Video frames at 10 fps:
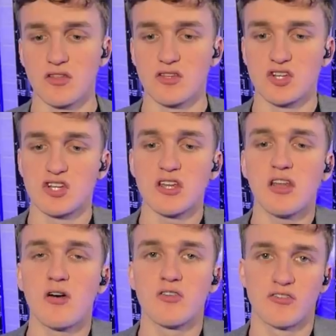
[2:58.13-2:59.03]
she
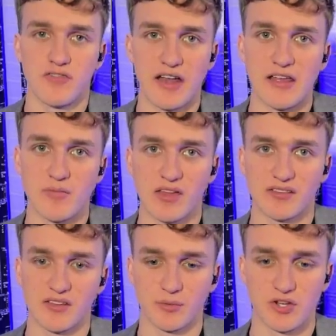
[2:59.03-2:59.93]
knows funny
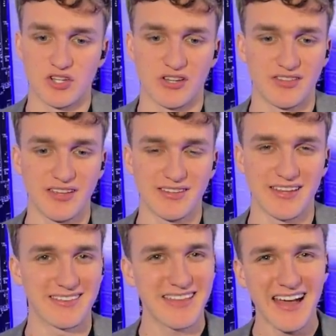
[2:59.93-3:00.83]
business when she sees
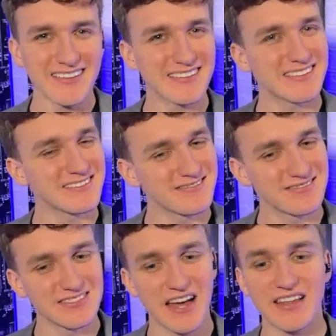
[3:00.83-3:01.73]
it. That's
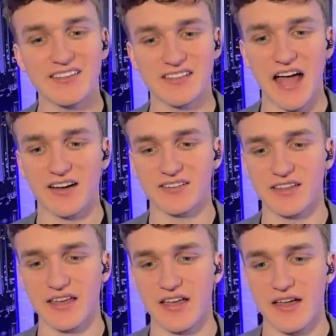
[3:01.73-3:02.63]
not
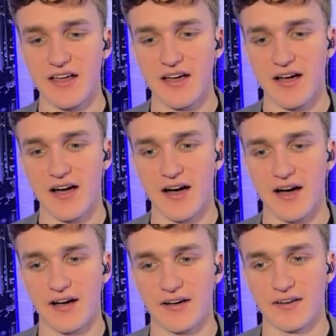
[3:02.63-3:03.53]
exactly
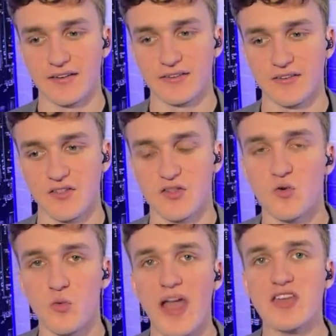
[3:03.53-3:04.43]
uh, the
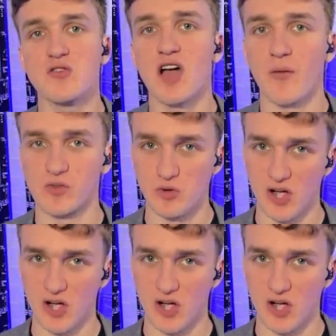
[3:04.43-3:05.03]
way you come to a